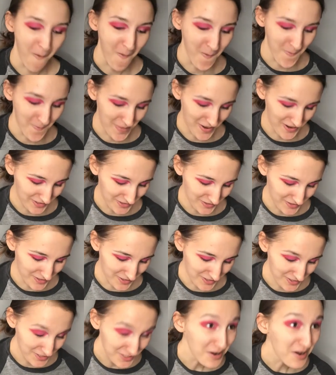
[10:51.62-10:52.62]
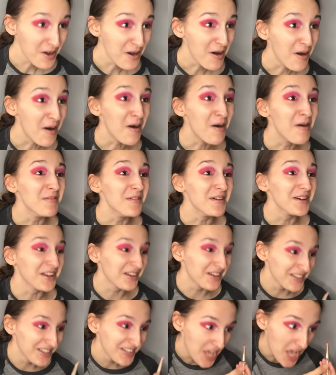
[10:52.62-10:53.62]
Oh my god. Oh my
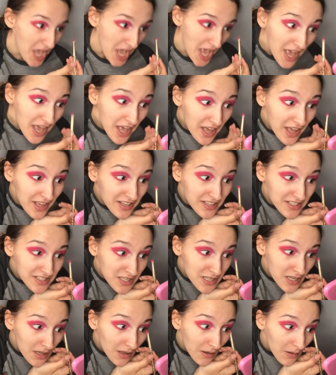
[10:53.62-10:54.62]
god, yes!